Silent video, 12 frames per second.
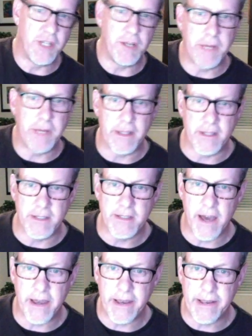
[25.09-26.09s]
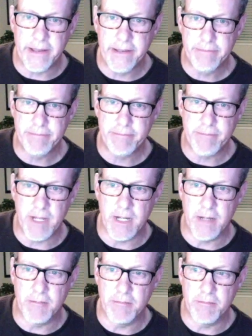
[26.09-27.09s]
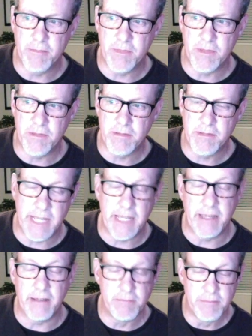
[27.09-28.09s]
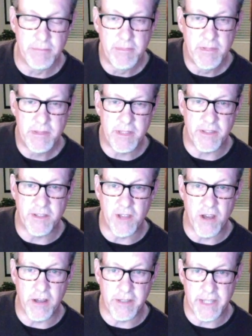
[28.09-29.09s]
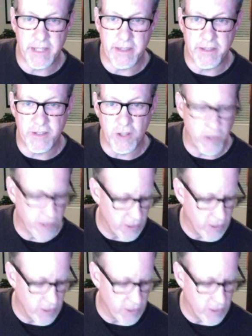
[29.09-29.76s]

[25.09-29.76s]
being the tonic key that the song's in. The solo goes